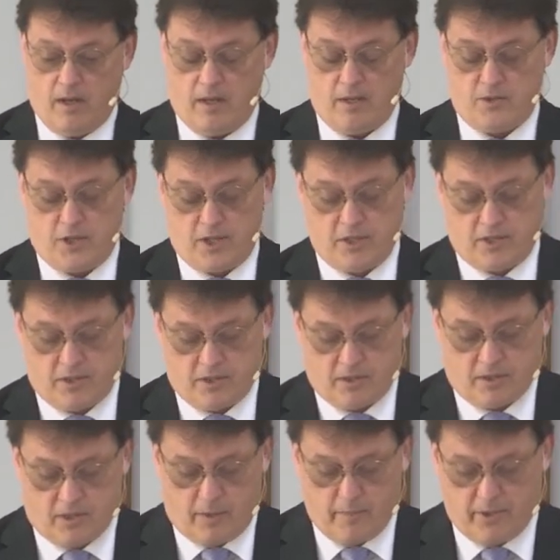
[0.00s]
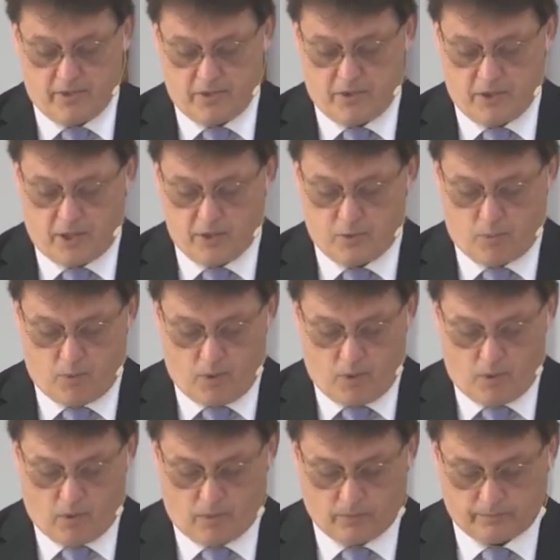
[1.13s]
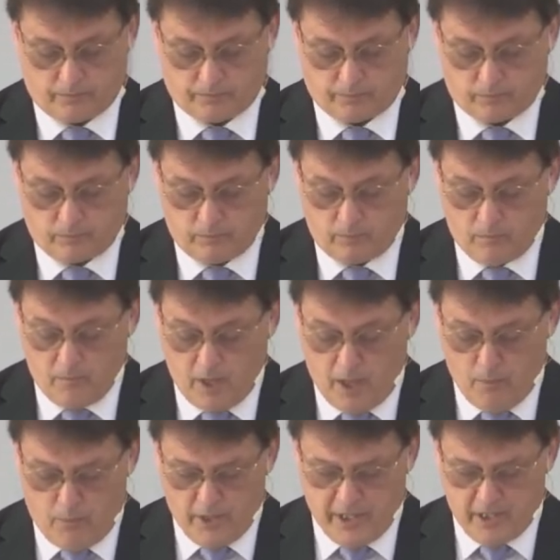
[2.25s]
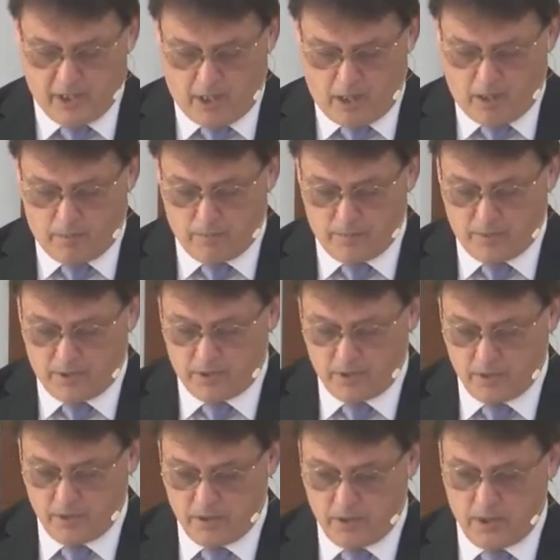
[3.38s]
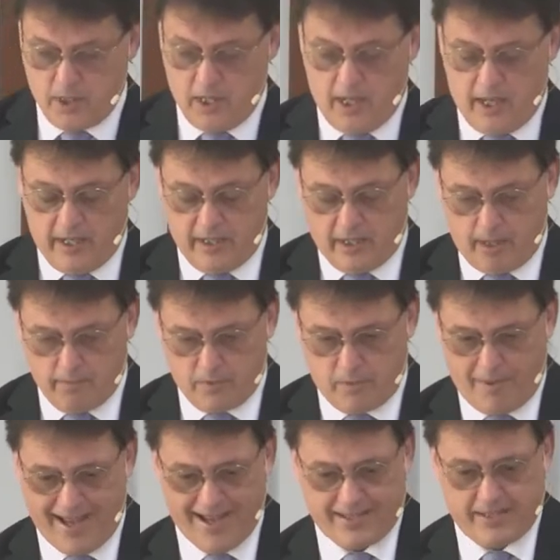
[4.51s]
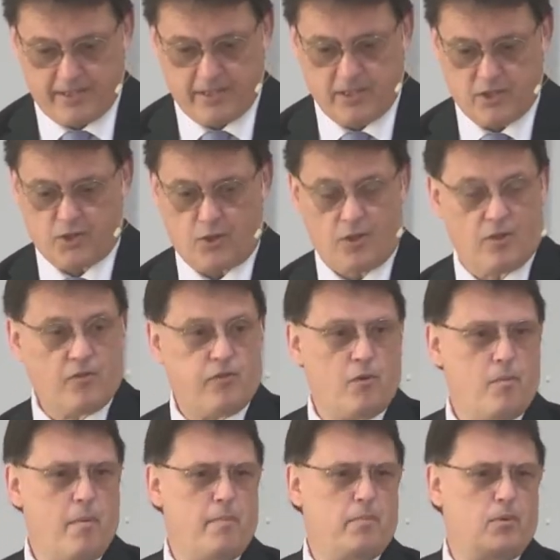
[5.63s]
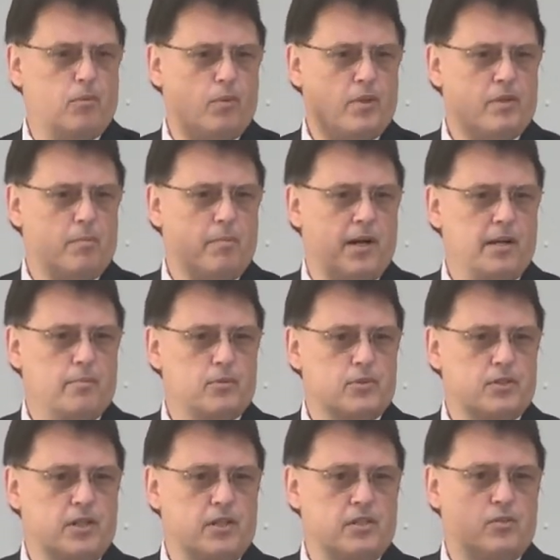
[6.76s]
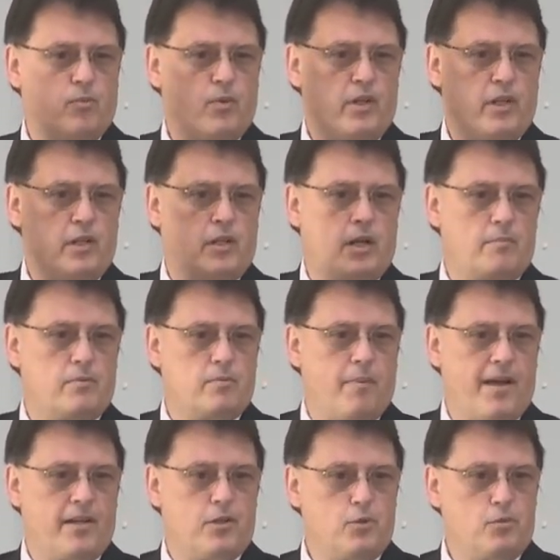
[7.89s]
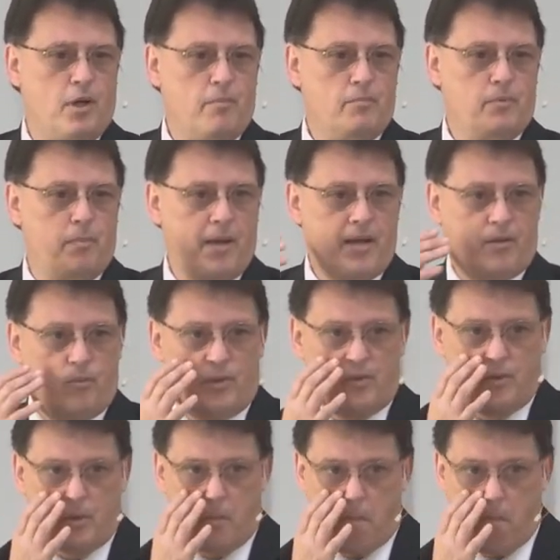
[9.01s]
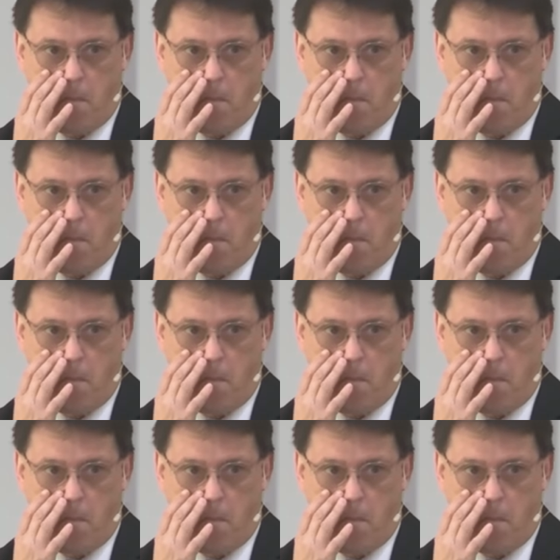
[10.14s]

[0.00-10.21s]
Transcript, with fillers: Jesus is coming to judge the world. And when he comes, and he comes back to this earth, remember what the Bible says when he comes back? Who comes back with him?